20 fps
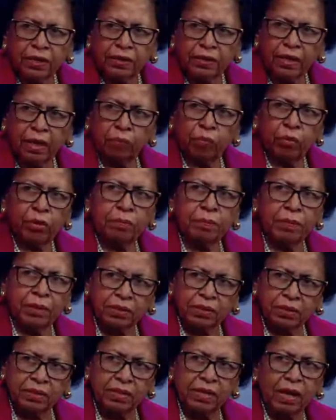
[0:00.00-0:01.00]
that we
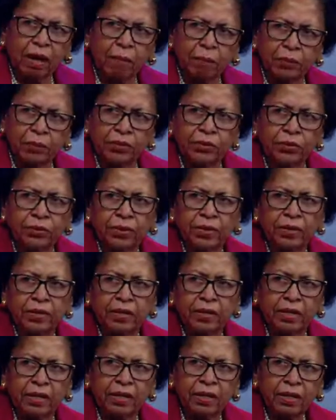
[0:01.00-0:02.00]
miss the
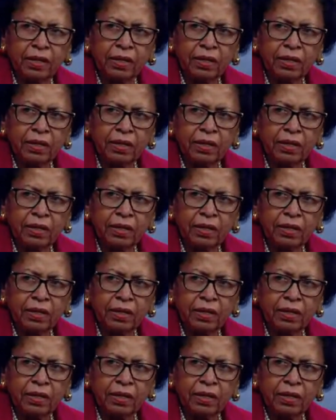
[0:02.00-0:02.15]
opportunity